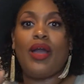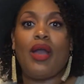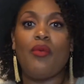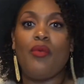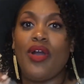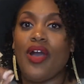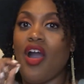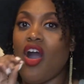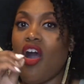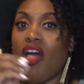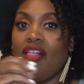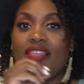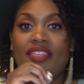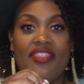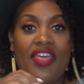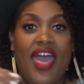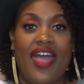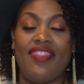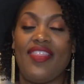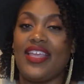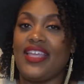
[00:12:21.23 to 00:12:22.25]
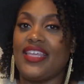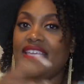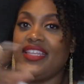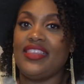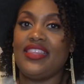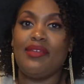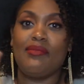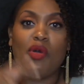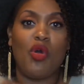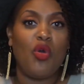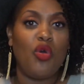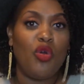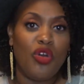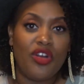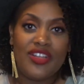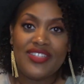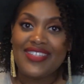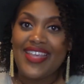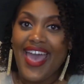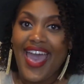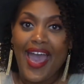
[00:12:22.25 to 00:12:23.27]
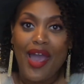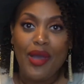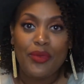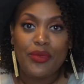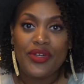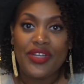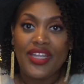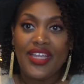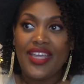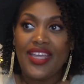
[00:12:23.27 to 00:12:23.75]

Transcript: I want all of that. Like get them horns out.